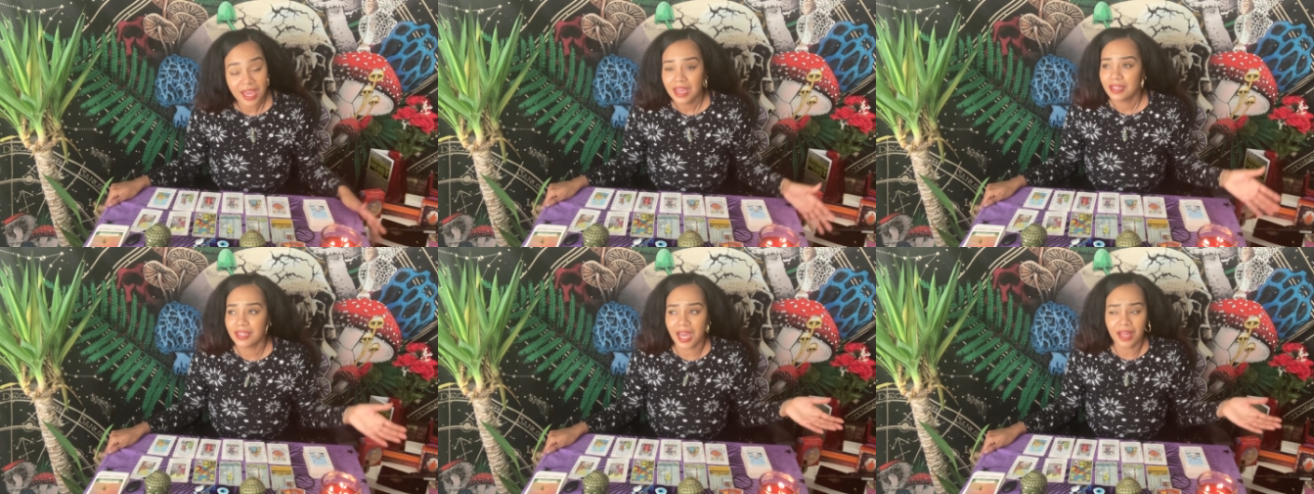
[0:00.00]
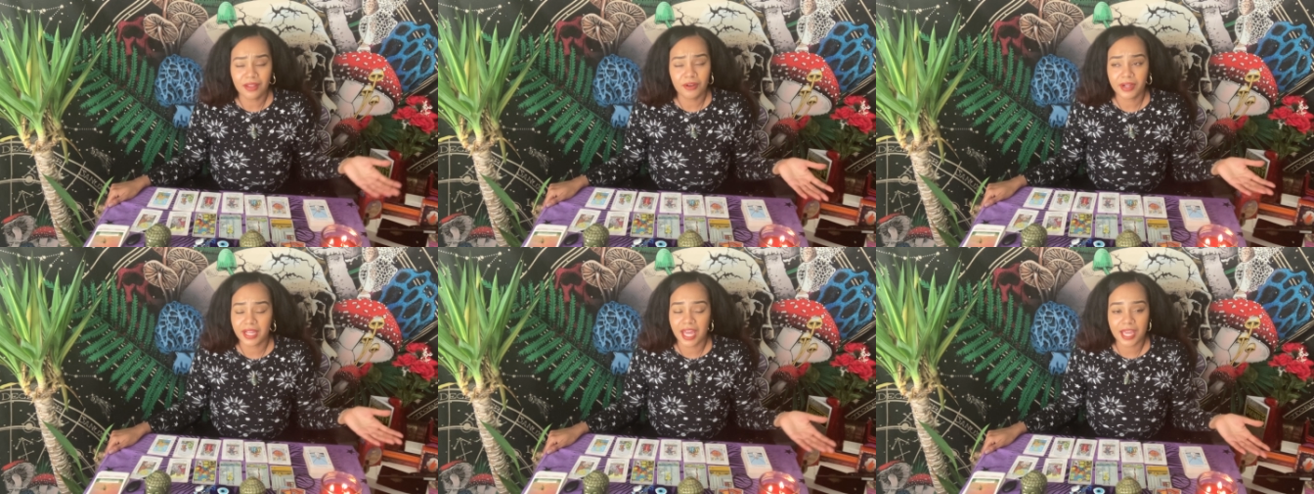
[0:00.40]
Y'all
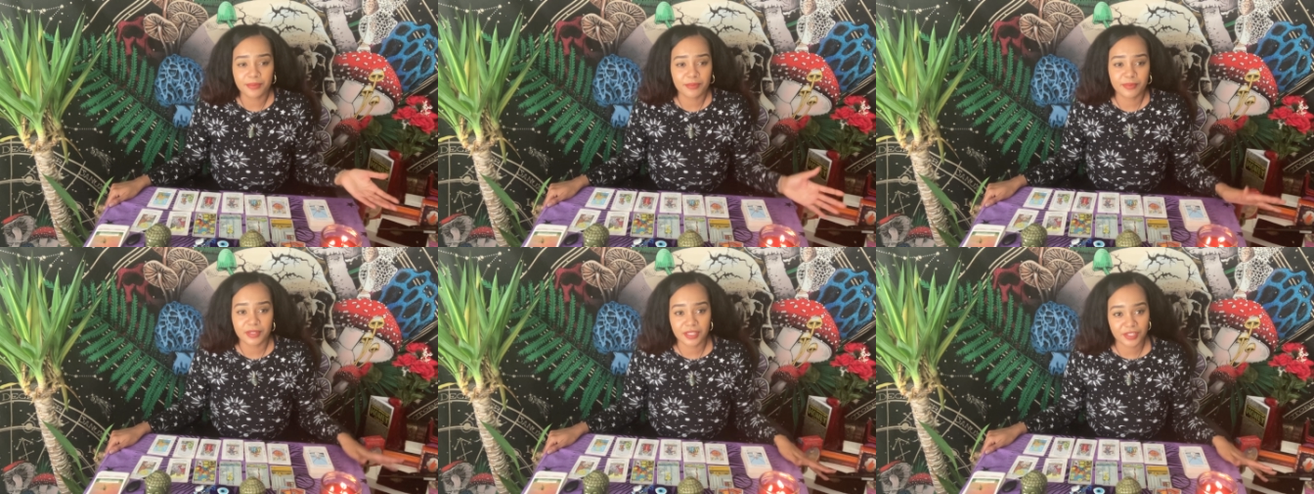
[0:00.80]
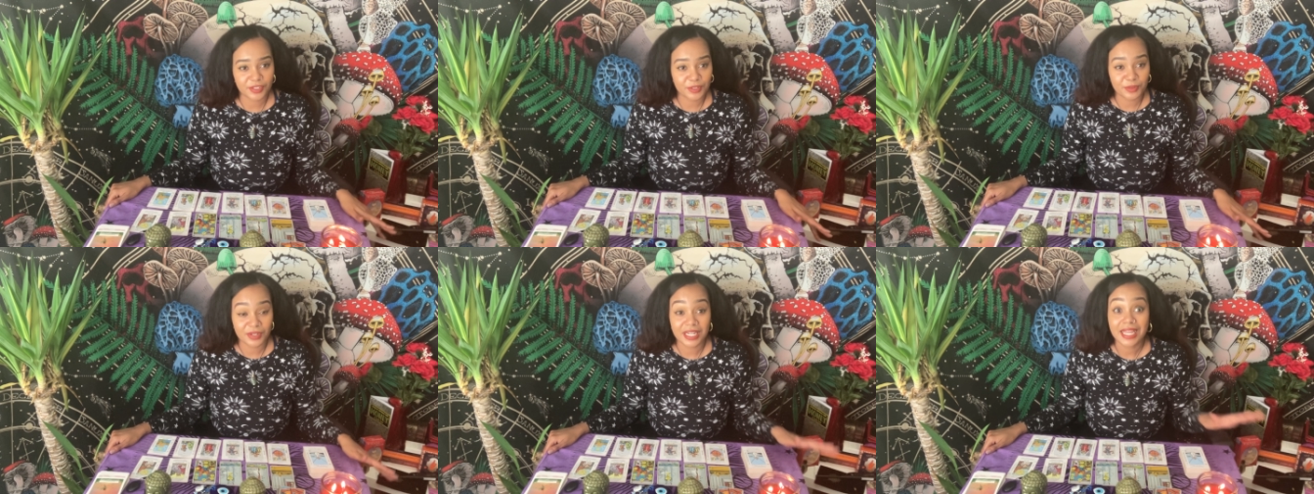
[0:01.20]
are capable of
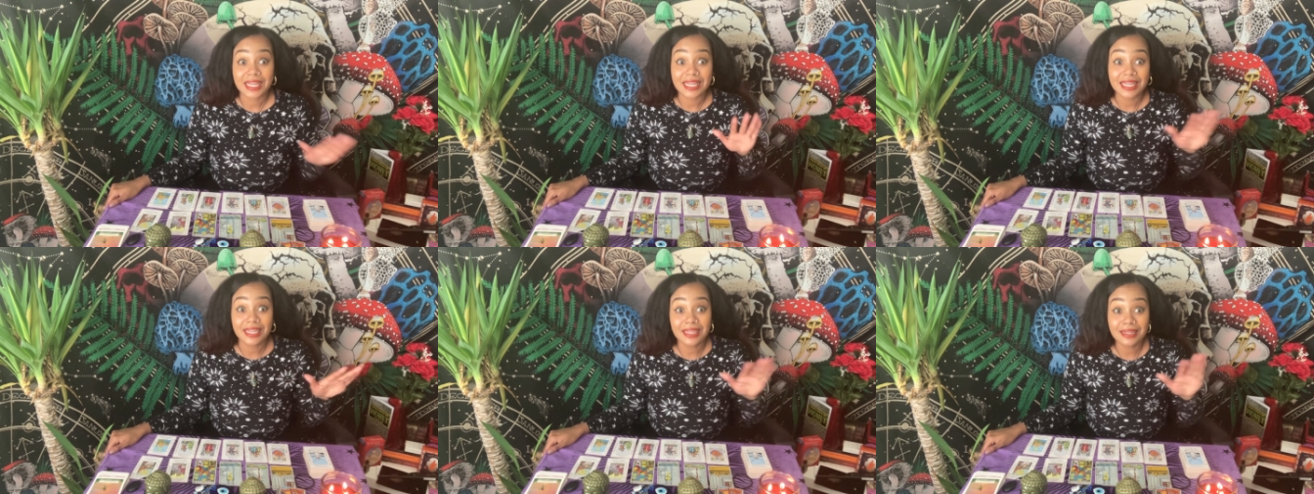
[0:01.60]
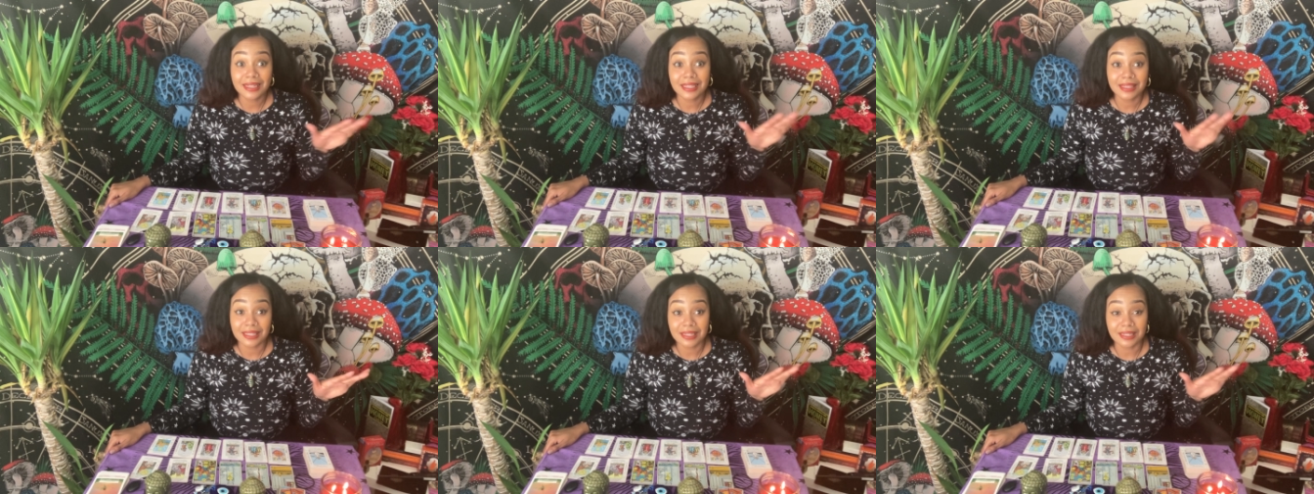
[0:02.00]
doing
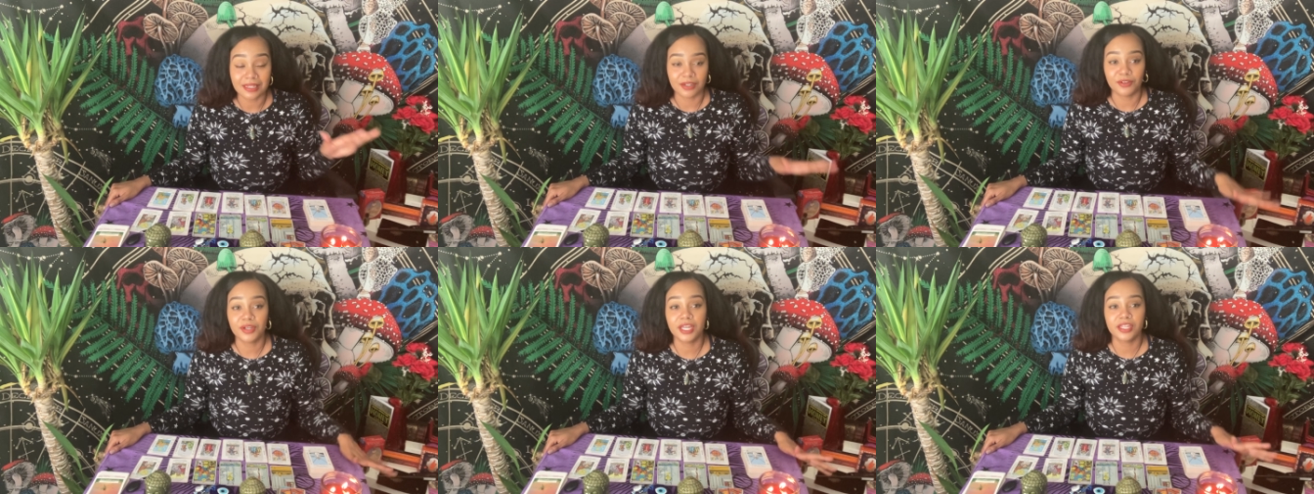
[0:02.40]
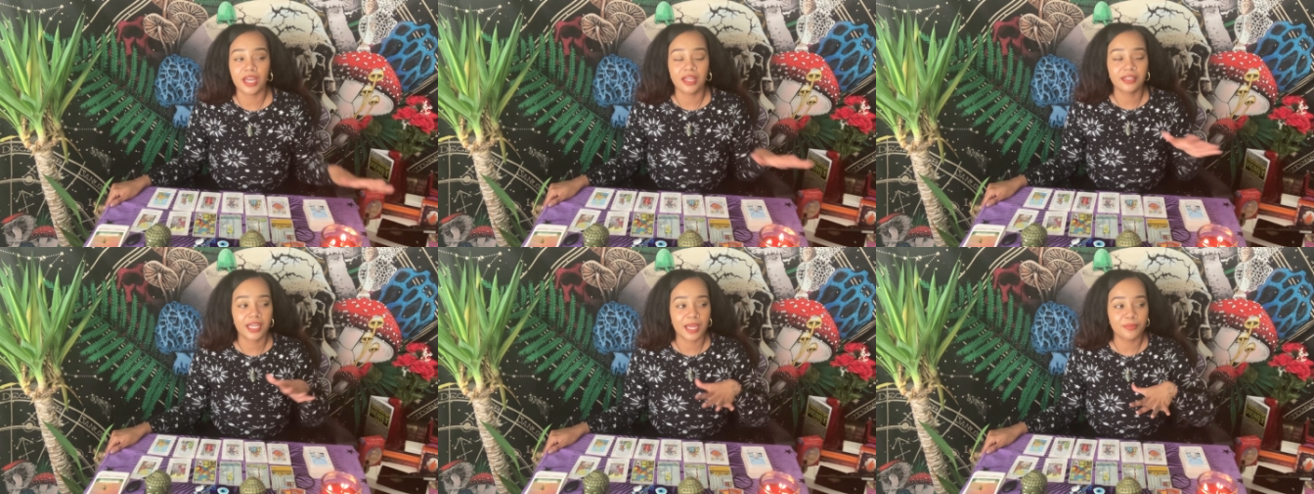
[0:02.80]
anything, okay?
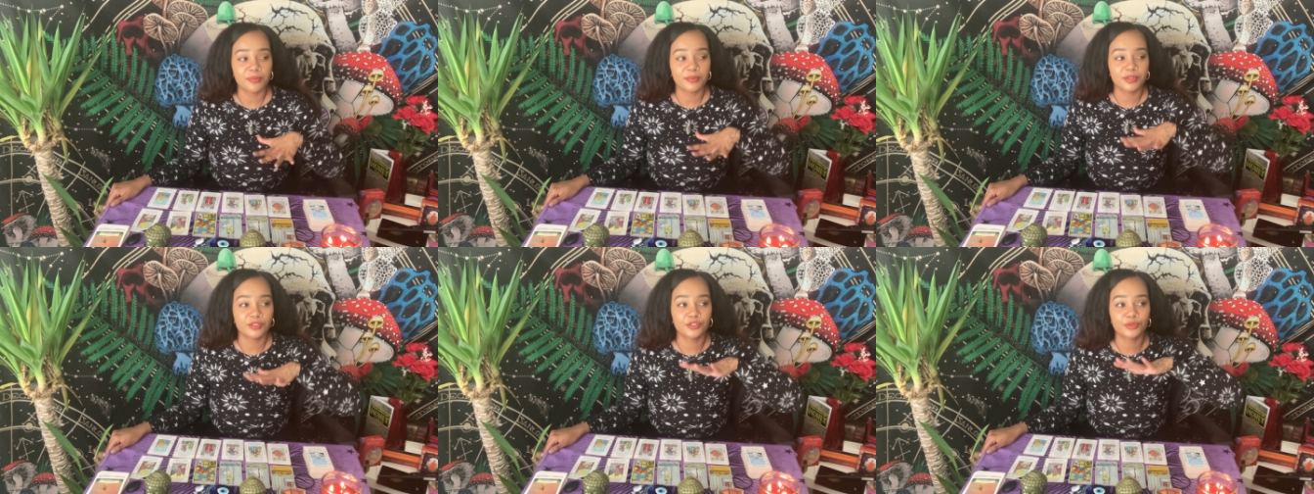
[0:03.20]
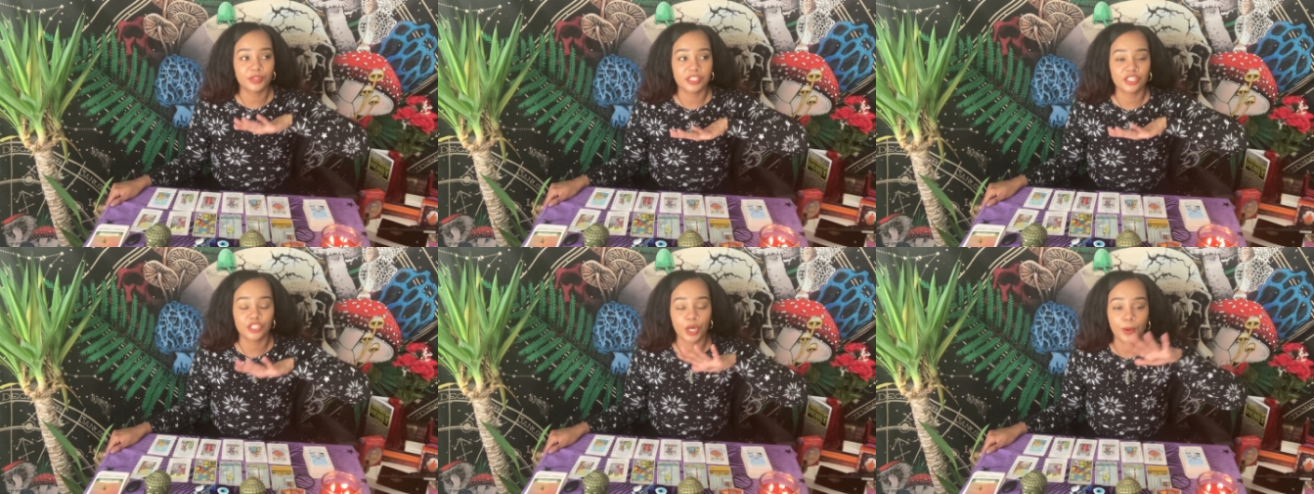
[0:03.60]
Y'all are capable of doing
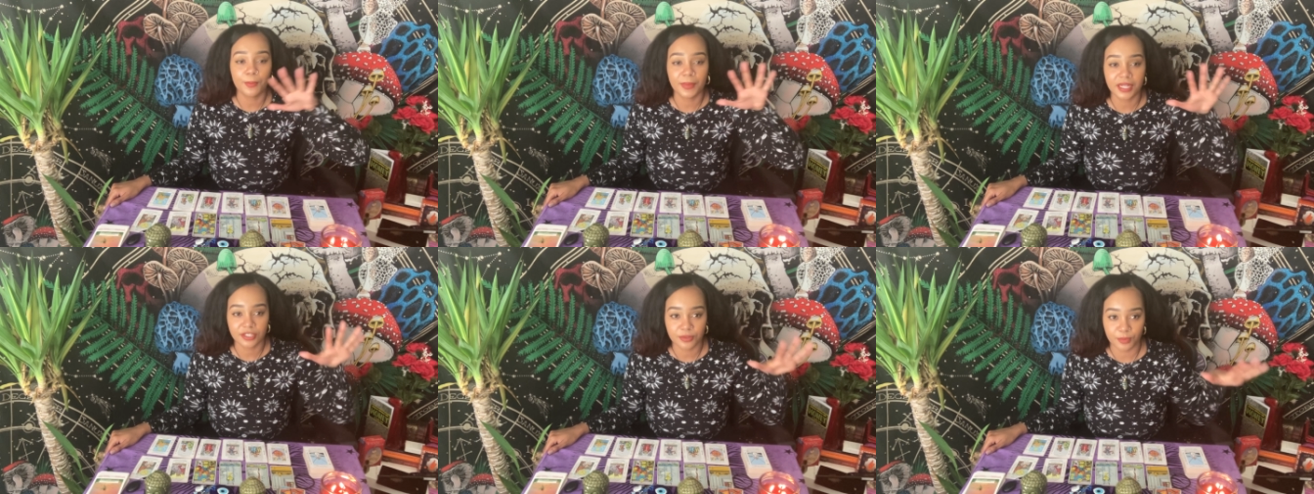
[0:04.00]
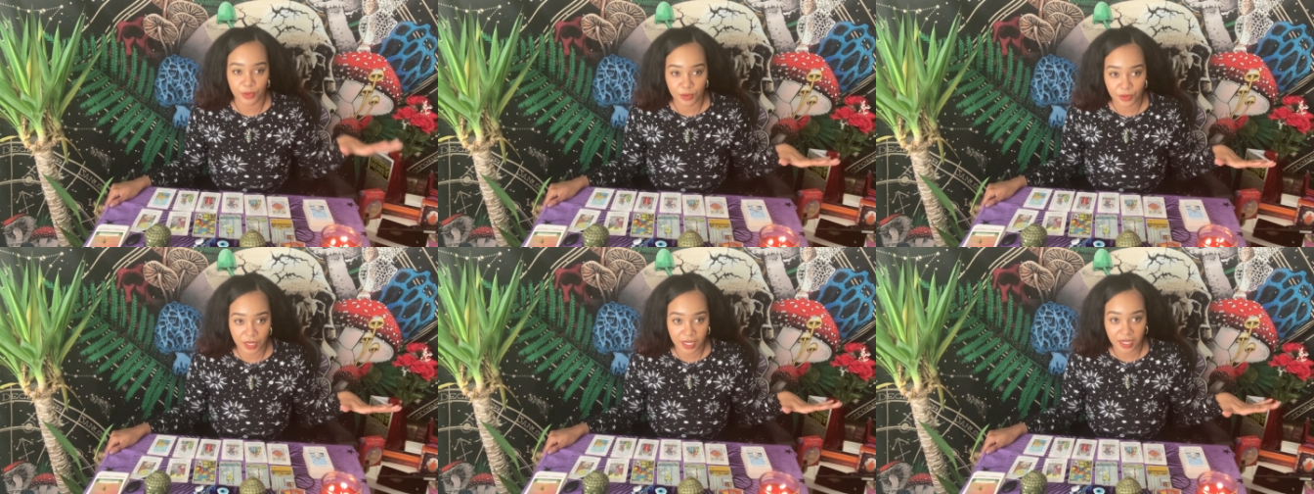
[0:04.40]
so much
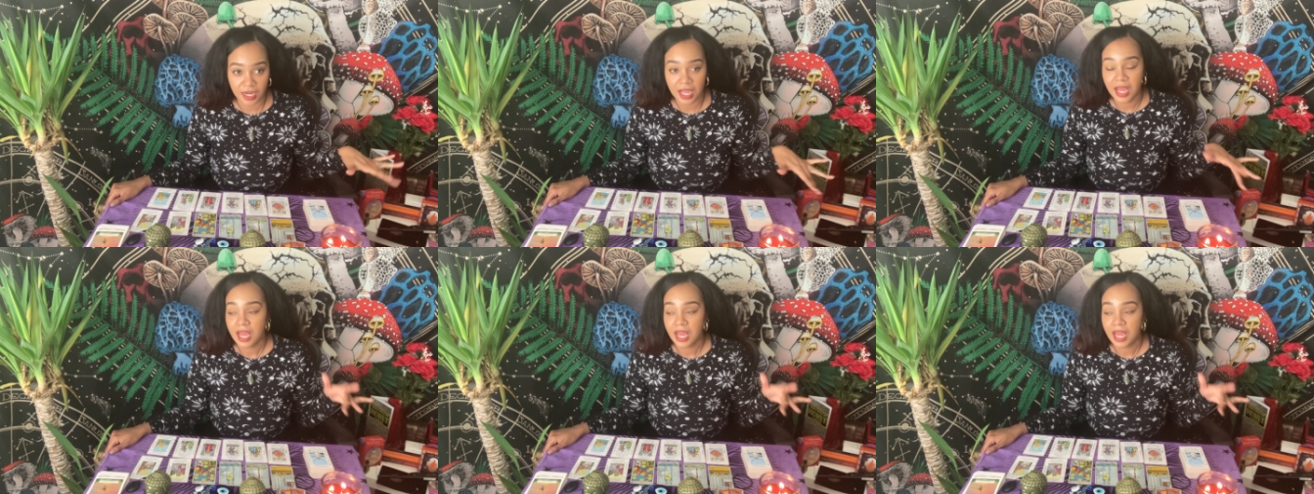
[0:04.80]
more.